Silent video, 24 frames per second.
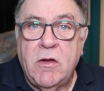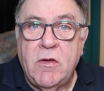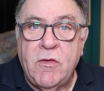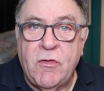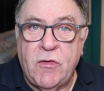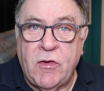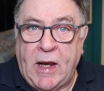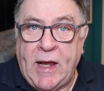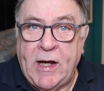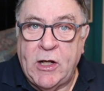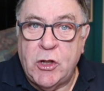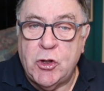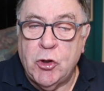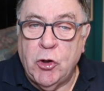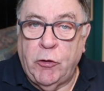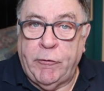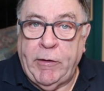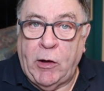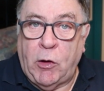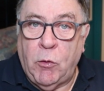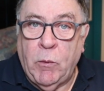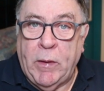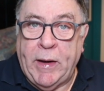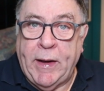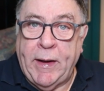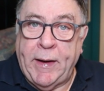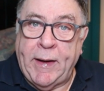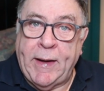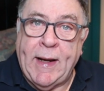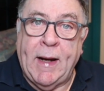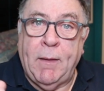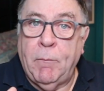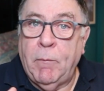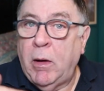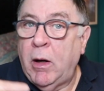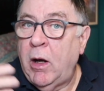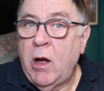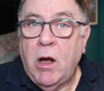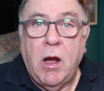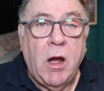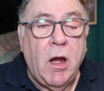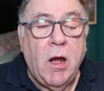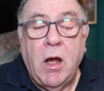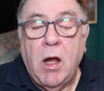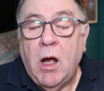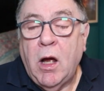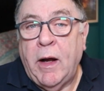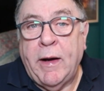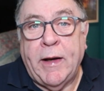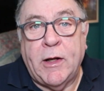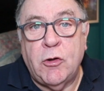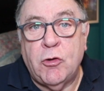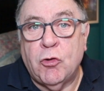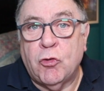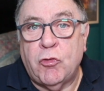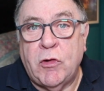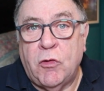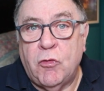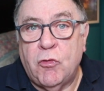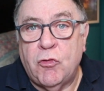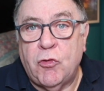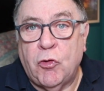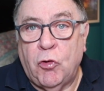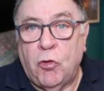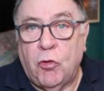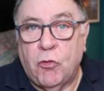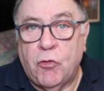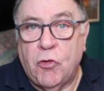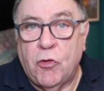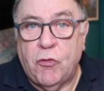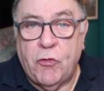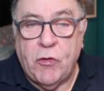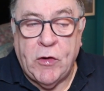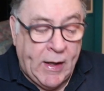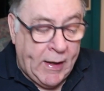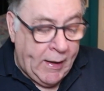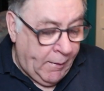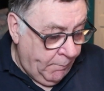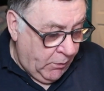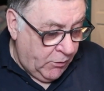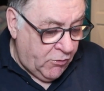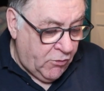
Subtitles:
select your required camera, and it just installs the same.